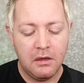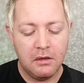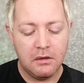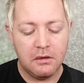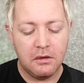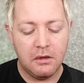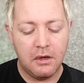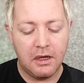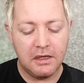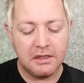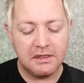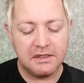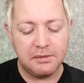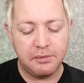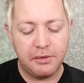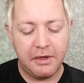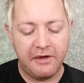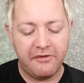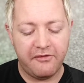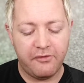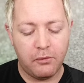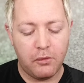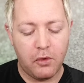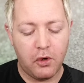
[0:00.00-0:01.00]
Do not spray
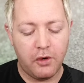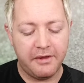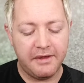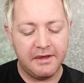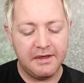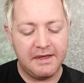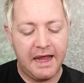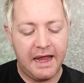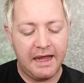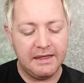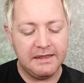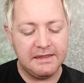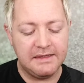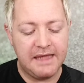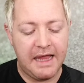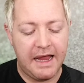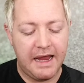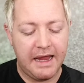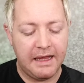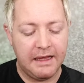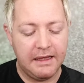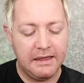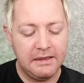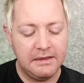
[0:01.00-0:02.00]
for more than 10
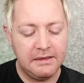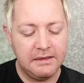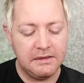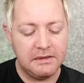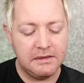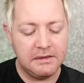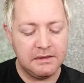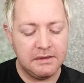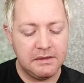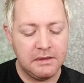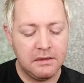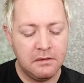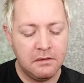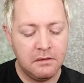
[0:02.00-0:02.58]
seconds.